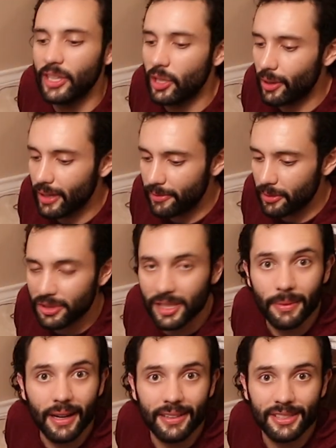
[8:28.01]
You know, if you've
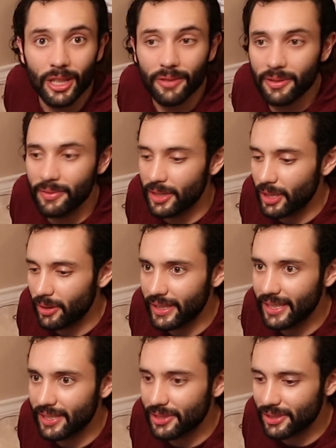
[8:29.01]
seen my selfie video,
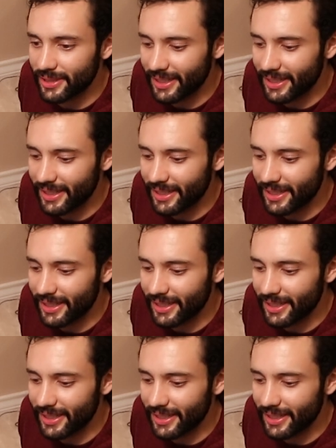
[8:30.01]
it is